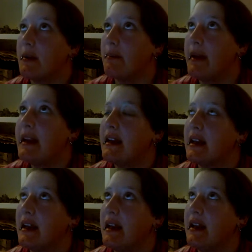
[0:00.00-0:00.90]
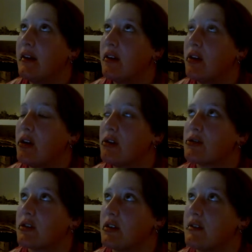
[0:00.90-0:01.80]
pinky
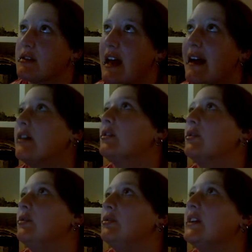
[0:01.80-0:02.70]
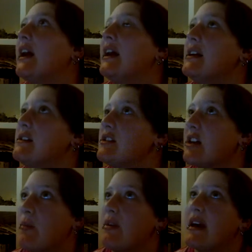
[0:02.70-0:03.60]
got tangled in
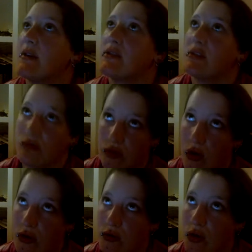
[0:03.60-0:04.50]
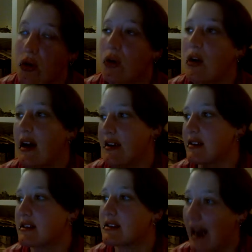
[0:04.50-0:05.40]
someone else's rod
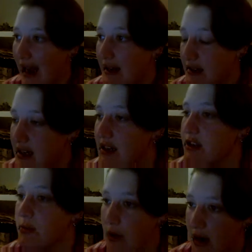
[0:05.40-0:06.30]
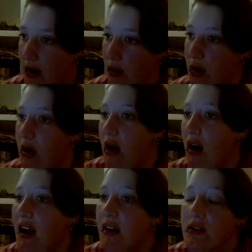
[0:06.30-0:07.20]
and snagged as well.
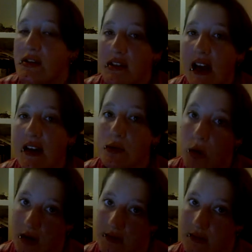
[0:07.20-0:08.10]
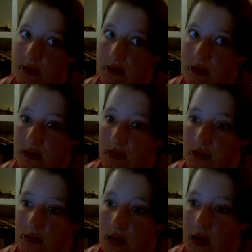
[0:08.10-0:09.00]
I got snagged once,
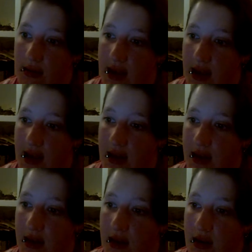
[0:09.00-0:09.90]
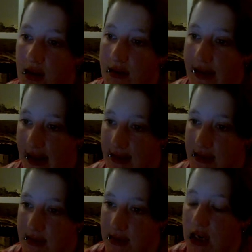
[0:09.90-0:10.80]
okay?
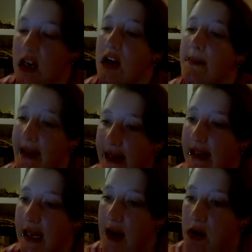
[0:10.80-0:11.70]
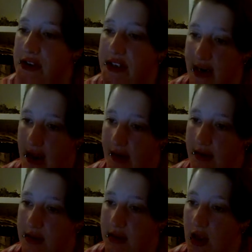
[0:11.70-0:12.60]
Yes, pinky got
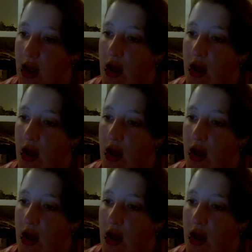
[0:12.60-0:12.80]
snagged.